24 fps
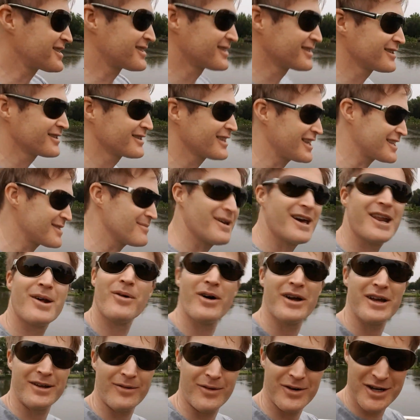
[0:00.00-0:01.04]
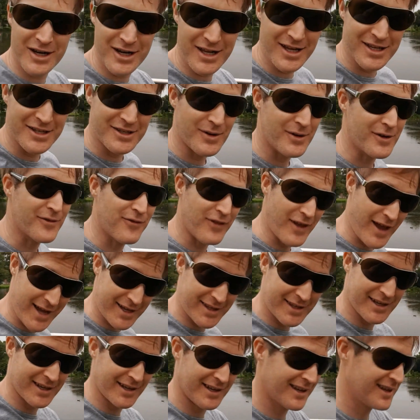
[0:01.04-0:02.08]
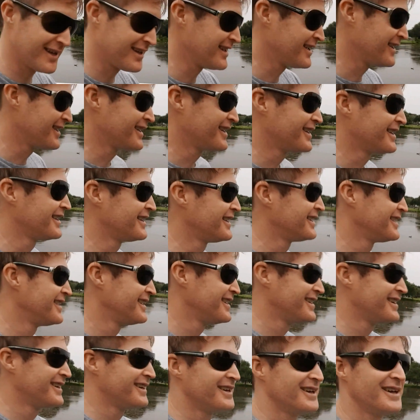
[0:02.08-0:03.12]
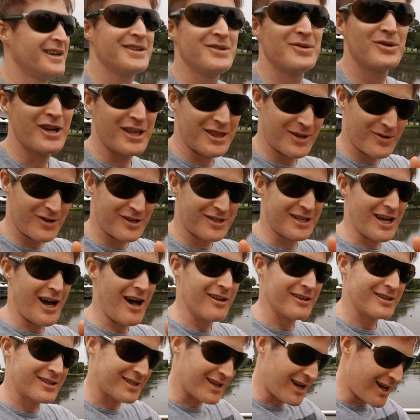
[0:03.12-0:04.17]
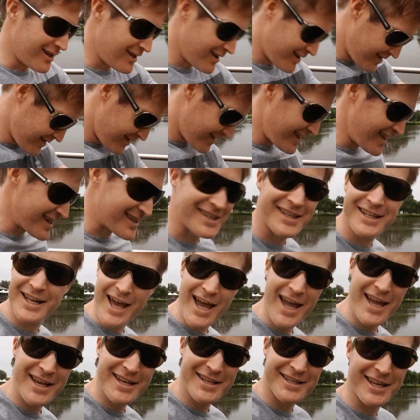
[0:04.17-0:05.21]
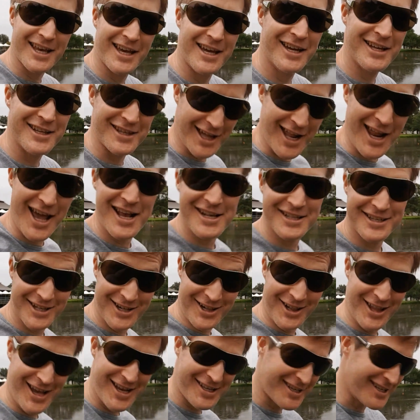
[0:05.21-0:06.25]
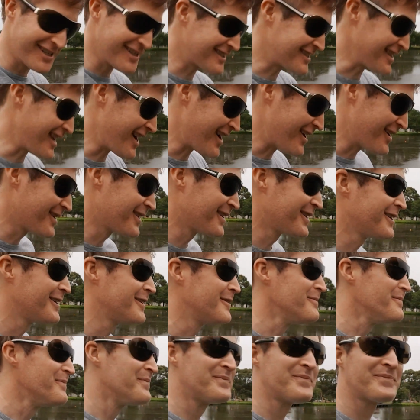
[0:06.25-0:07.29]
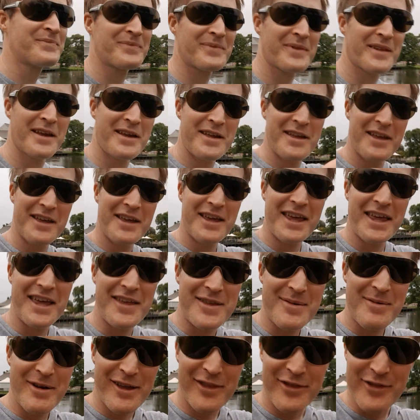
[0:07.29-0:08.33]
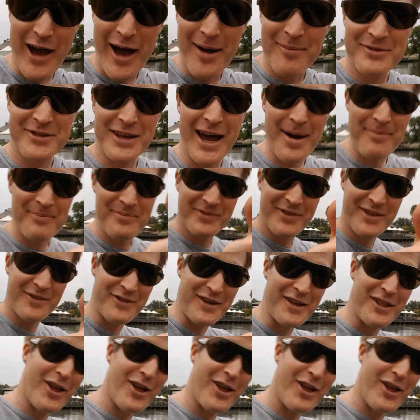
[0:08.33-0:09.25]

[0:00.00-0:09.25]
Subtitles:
just doesn't matter what it is. You reflect, you'll get the results. So that's today's little lesson. So give the big thumbs up if